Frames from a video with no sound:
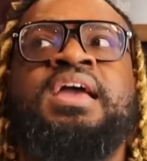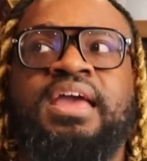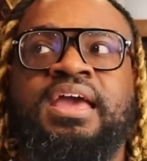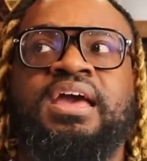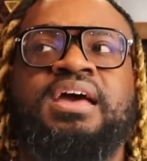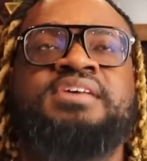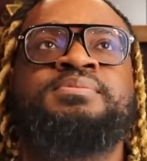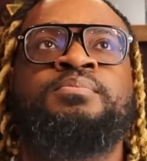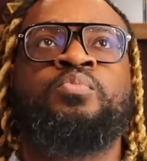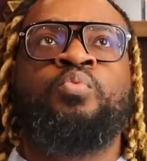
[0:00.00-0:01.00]

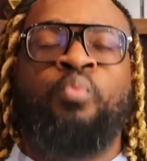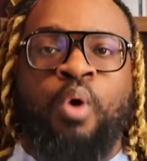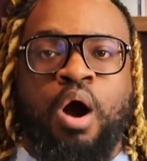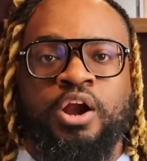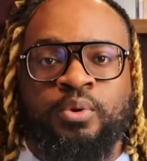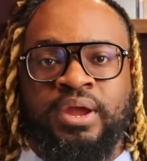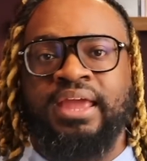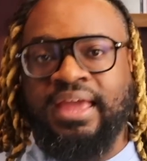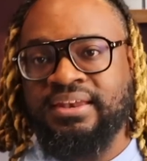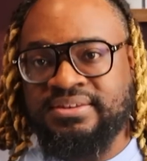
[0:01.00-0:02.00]
is
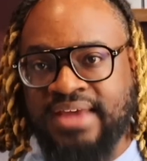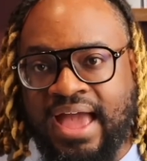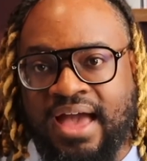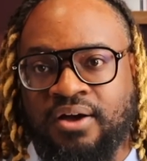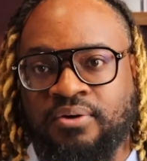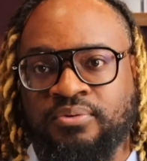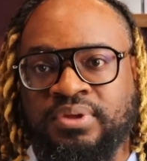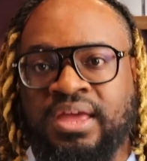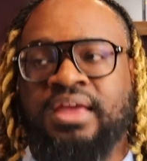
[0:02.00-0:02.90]
watering it down.